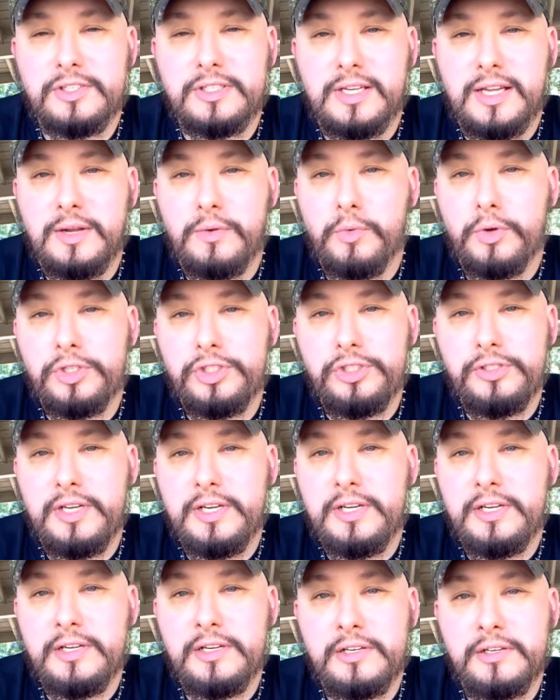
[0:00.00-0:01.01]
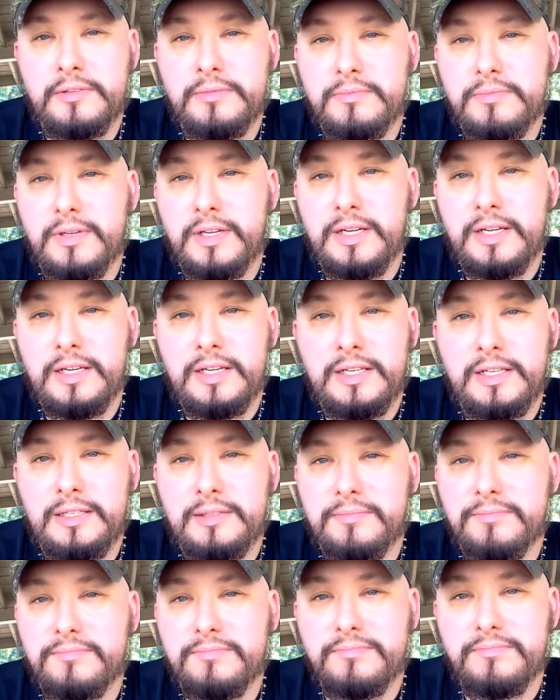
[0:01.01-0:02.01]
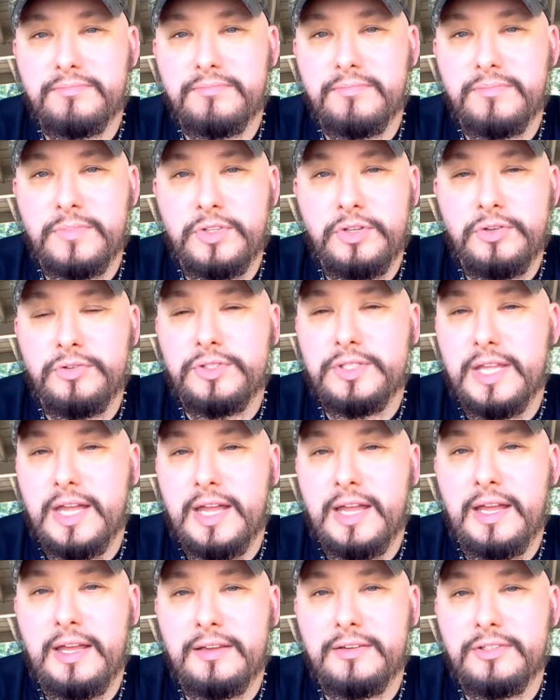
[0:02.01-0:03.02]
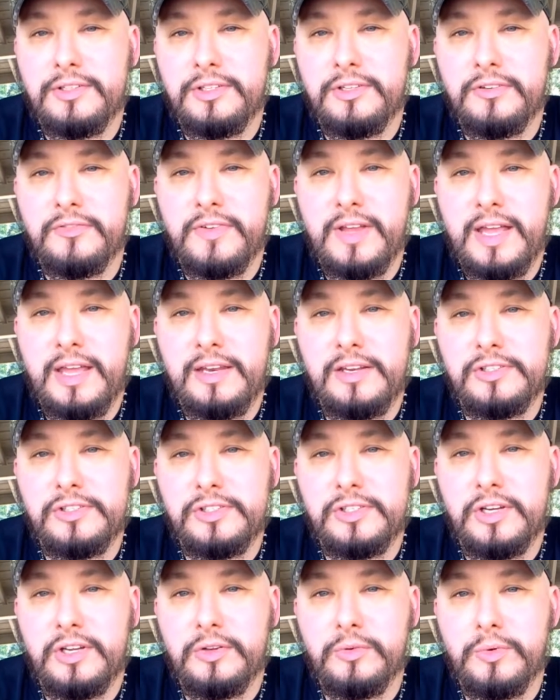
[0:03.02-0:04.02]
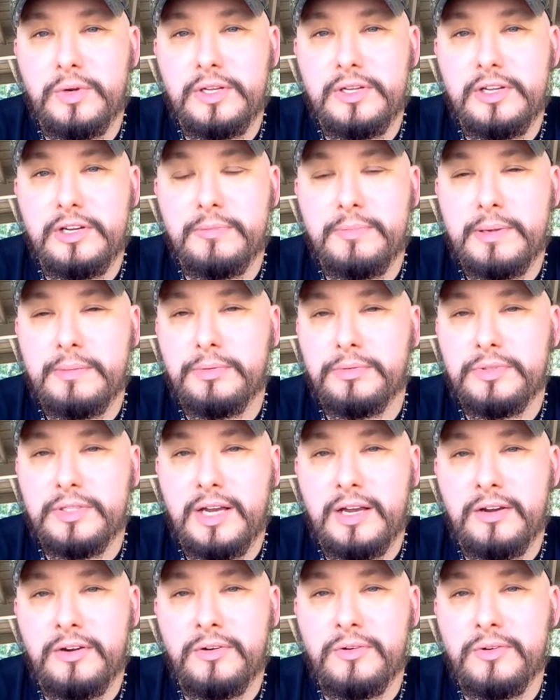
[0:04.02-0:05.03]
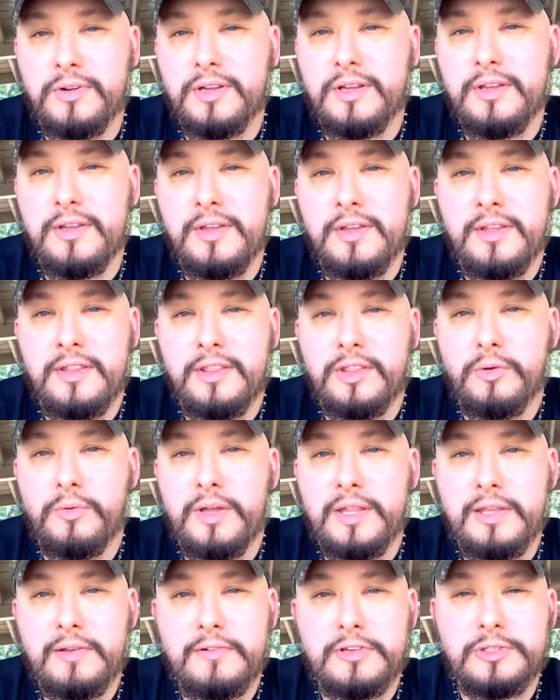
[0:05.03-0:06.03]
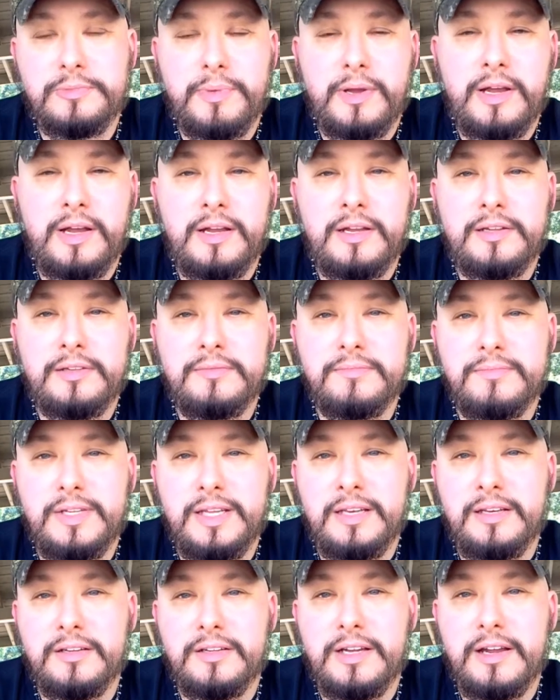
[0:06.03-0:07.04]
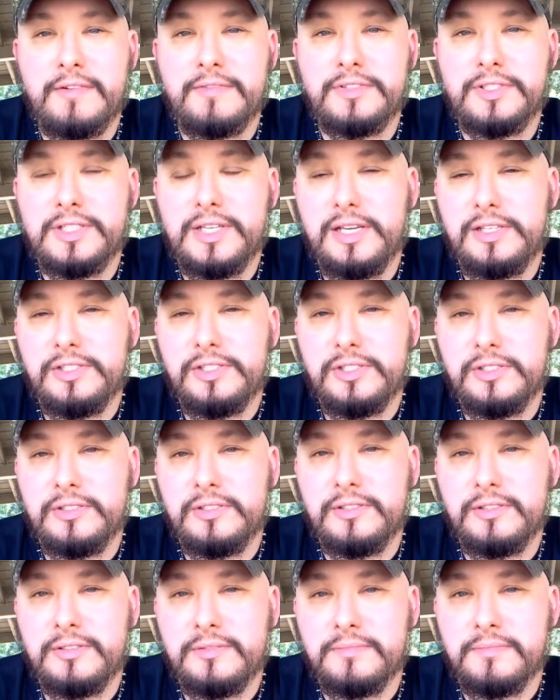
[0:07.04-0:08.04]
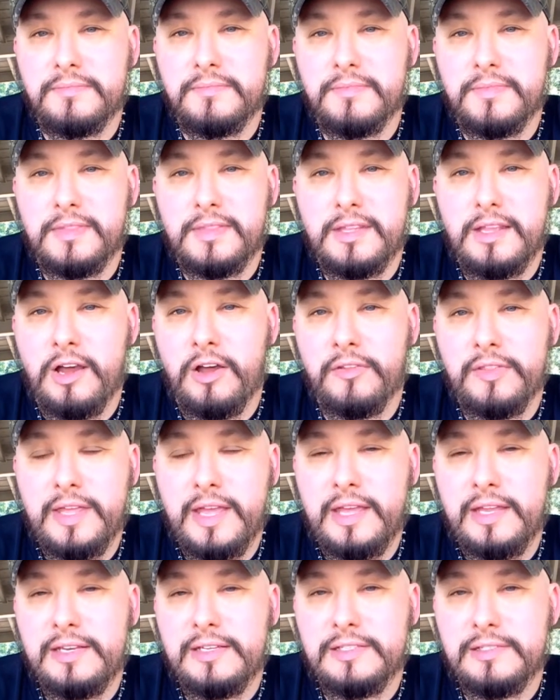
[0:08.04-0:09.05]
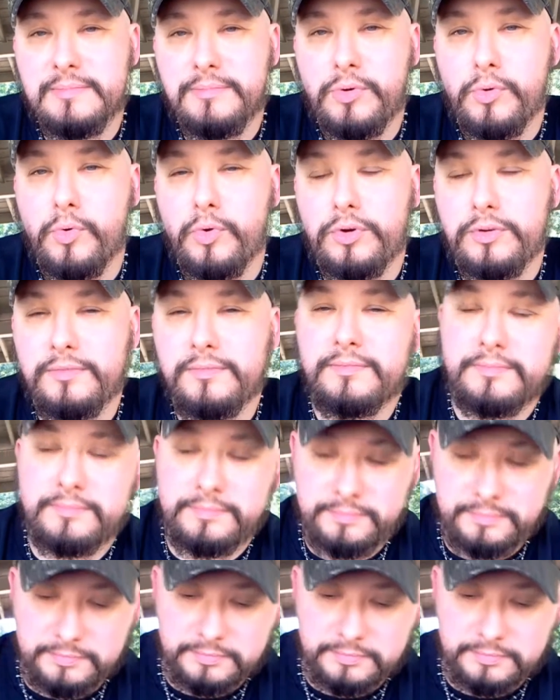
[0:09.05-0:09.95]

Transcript: just like what you hear, use that to your advantage. The way you hear people talk, the way they respond in the conversation, all that is important.